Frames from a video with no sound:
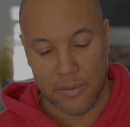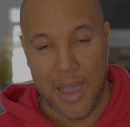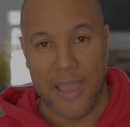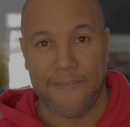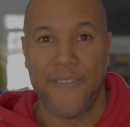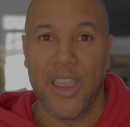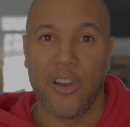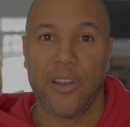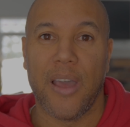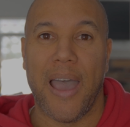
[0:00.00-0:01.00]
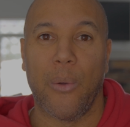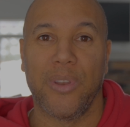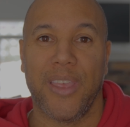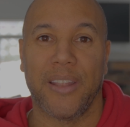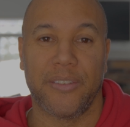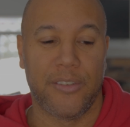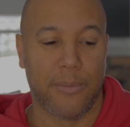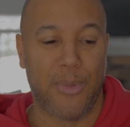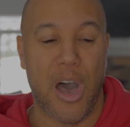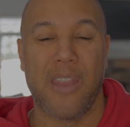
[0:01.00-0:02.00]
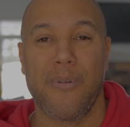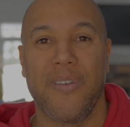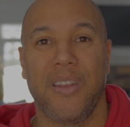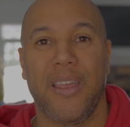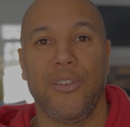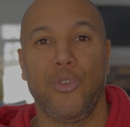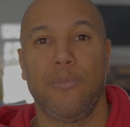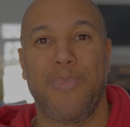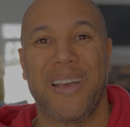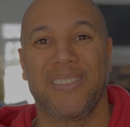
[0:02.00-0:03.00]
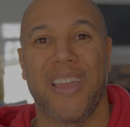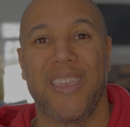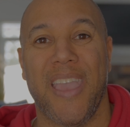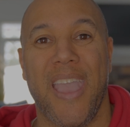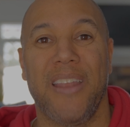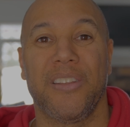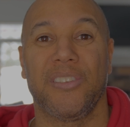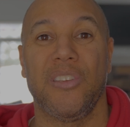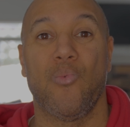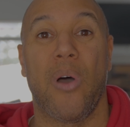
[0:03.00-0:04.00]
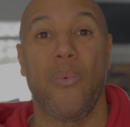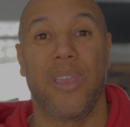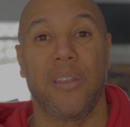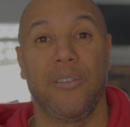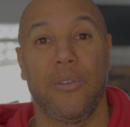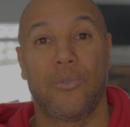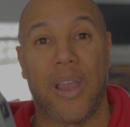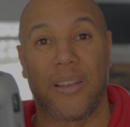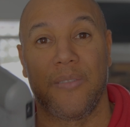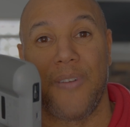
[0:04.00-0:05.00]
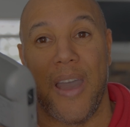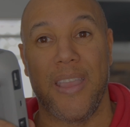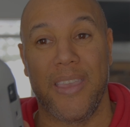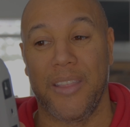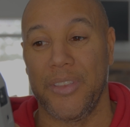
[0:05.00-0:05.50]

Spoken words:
I figured I would get to the bottom of it and do the best I can to see what we can do to rectify and get